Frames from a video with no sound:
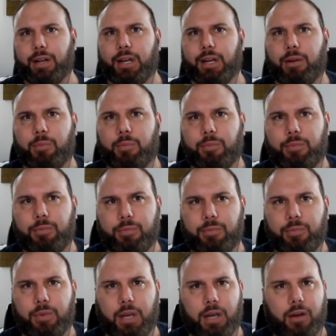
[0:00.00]
Um,
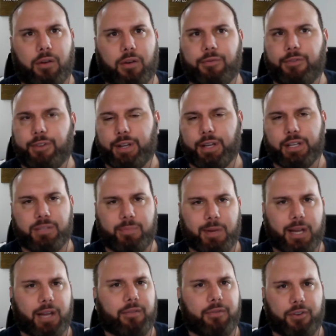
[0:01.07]
uh, hopefully,
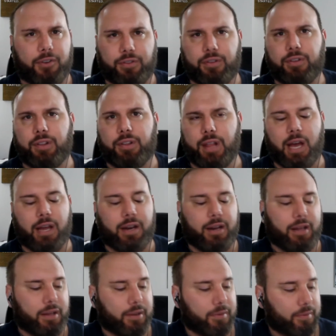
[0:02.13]
expand further than that.
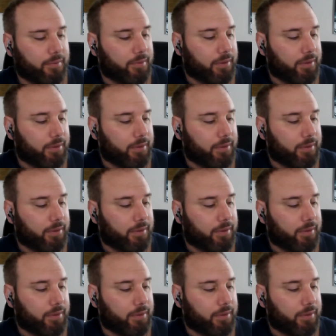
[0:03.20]
Uh,